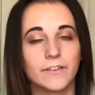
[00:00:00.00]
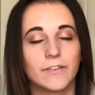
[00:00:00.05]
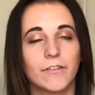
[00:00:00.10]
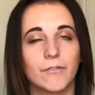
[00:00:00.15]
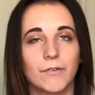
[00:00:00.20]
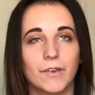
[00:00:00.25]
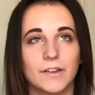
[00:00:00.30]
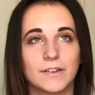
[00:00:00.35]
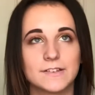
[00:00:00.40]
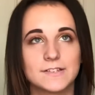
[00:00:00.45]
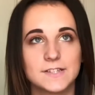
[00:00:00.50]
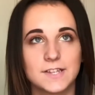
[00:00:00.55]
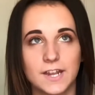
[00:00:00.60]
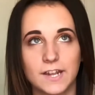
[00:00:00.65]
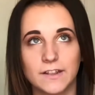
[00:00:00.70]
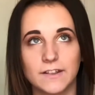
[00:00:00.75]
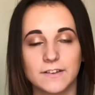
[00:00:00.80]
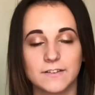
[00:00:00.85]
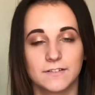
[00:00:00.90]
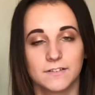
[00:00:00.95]
So we had to
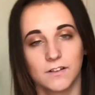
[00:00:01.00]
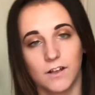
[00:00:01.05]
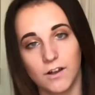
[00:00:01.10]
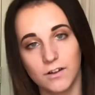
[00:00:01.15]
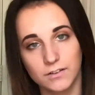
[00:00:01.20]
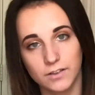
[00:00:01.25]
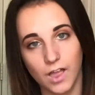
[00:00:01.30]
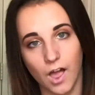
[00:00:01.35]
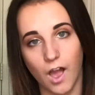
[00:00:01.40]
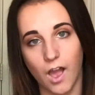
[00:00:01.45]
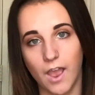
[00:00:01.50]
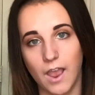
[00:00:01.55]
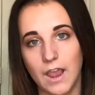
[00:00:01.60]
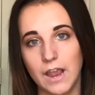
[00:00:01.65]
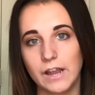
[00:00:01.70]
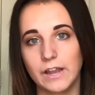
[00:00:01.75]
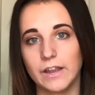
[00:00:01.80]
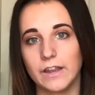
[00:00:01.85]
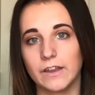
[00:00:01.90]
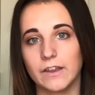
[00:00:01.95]
stand in this long
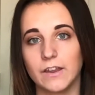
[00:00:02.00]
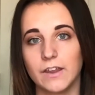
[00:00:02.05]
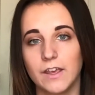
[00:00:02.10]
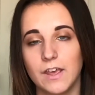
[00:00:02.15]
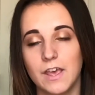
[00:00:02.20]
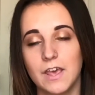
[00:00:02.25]
line and